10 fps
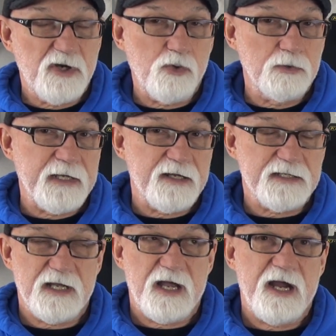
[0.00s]
cold
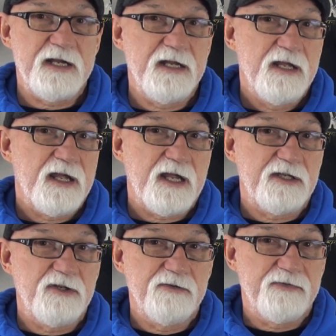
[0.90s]
outside
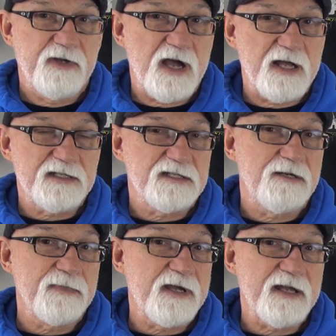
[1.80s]
and you've got
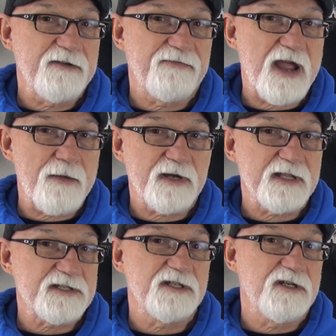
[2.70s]
some kind of
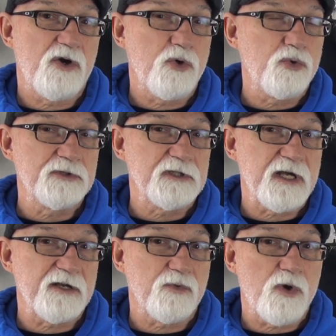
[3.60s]
fabric that's going to hold a
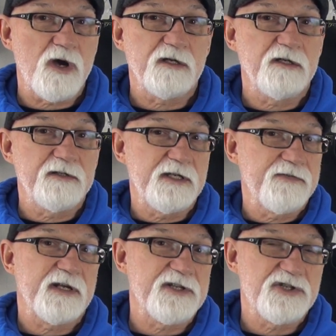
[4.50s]
lot of water, and then
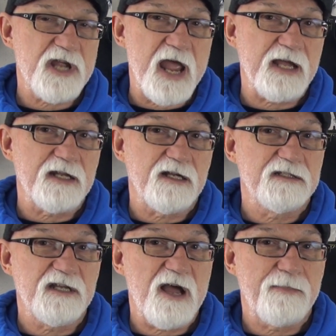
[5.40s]
you've got a jacket
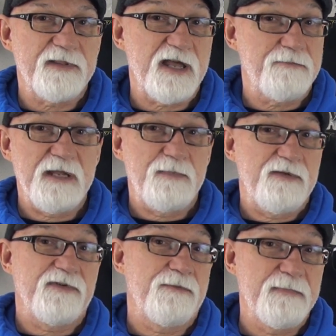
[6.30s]
on top of that and
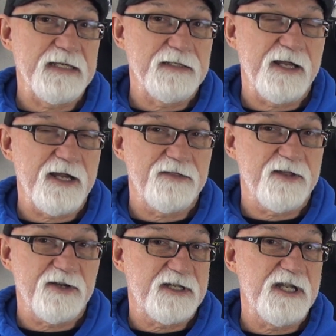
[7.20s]
maybe even a mid layer in
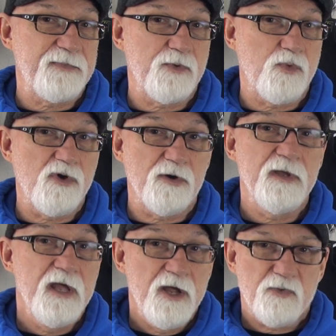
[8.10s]
there to keep you
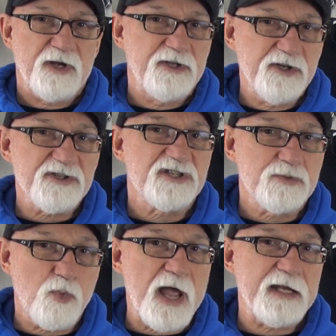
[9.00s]
warm, right? And you're
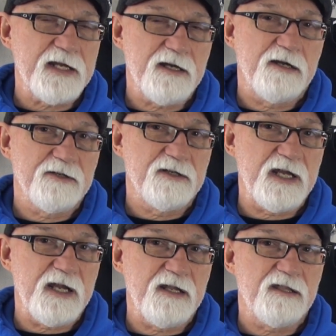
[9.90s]
sweating
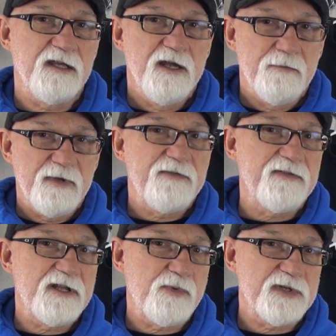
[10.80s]
underneath
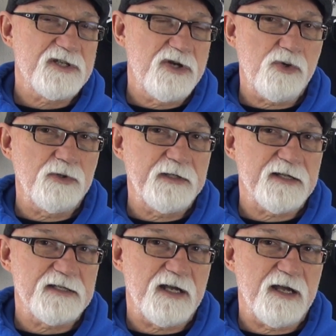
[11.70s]
even though it's cold
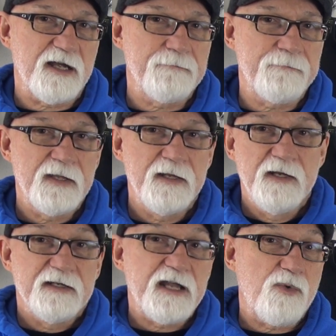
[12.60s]
outside.
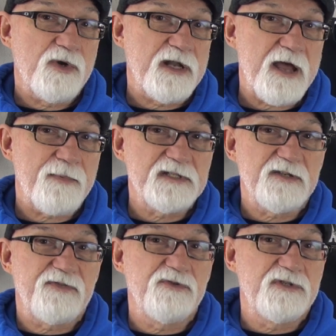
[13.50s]
Now what
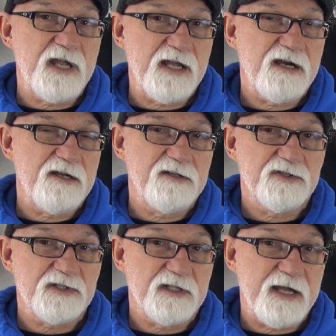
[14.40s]
happens if you take all
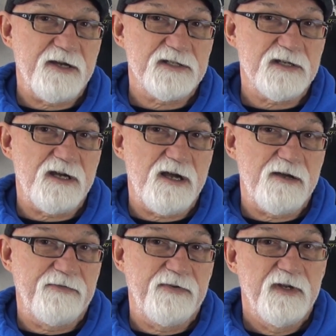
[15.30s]
those layers
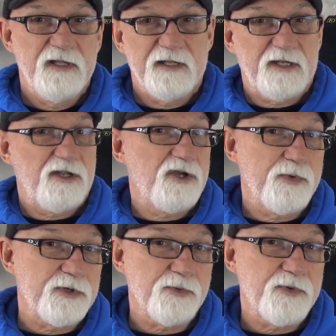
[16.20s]
off, like you
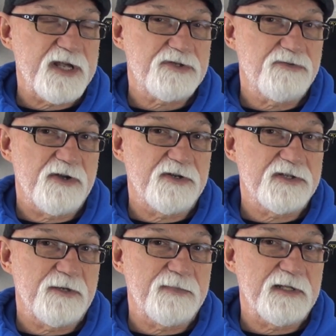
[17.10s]
go into a restaurant
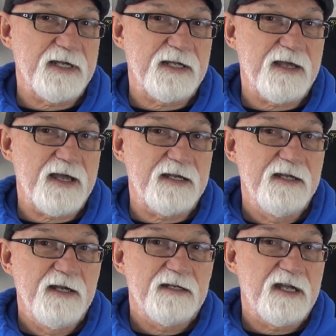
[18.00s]
or something like that,
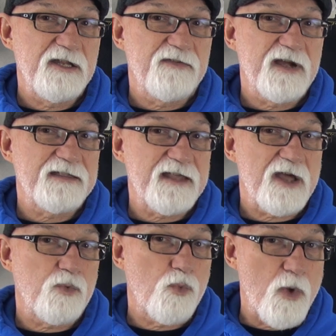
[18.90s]
now you've got
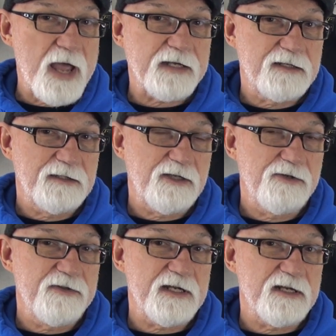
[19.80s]
that wet
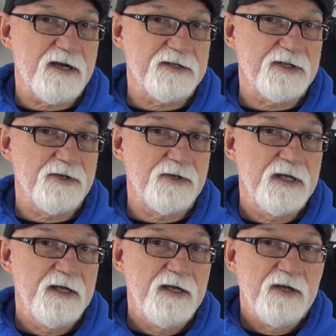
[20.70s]
clothing on you.
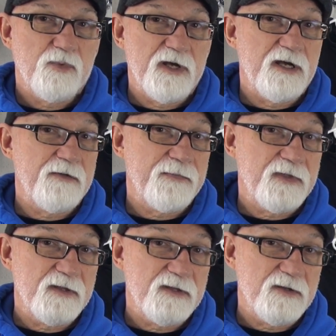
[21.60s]
Well,
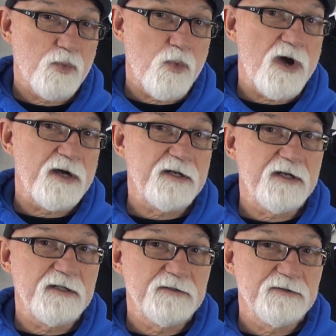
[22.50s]

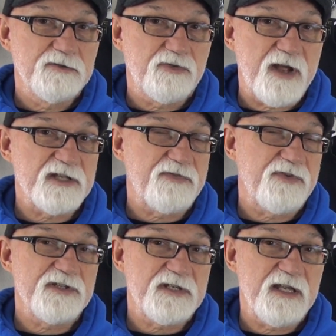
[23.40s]
water
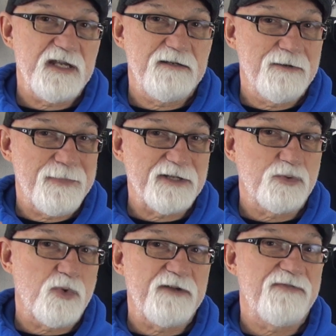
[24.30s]
transfers heat about
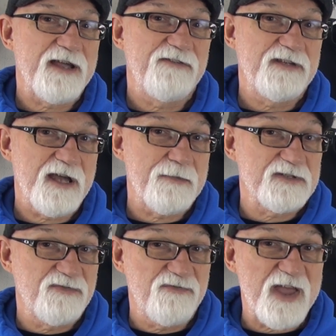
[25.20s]
25
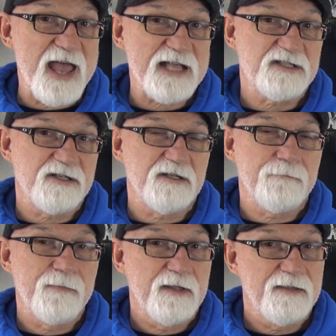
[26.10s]
times
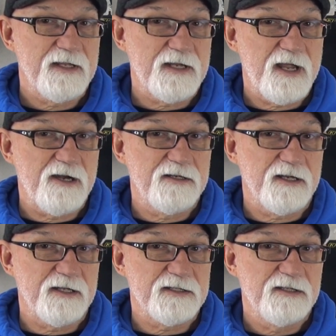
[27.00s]
faster than air
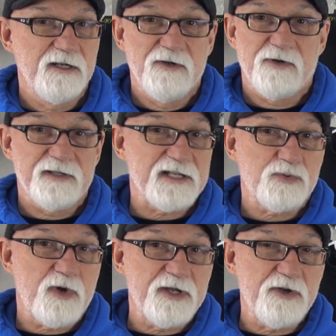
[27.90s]
does. Right?
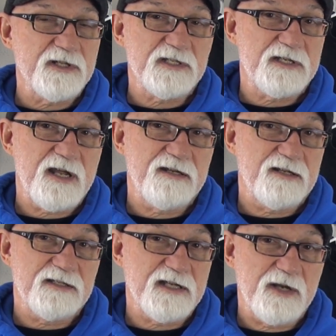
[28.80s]
That's why you can stand
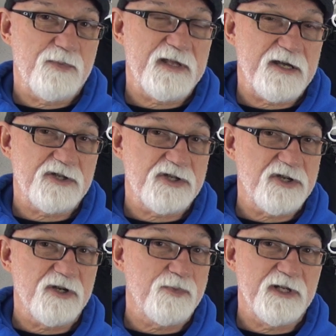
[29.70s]
outside without a
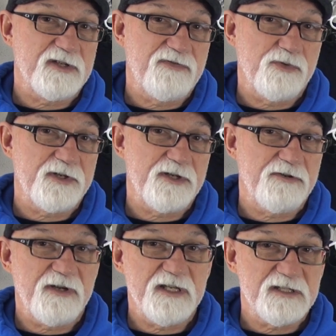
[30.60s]
shirt when it's 40
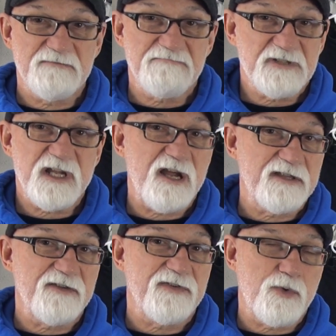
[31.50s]
degrees and stay
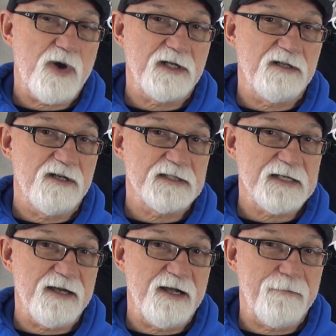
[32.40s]
out there for quite a long
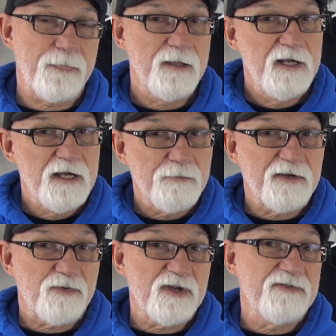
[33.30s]
time.
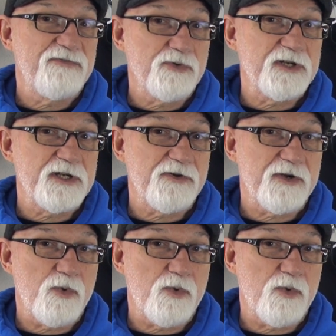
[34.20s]
But if you're in 40-degree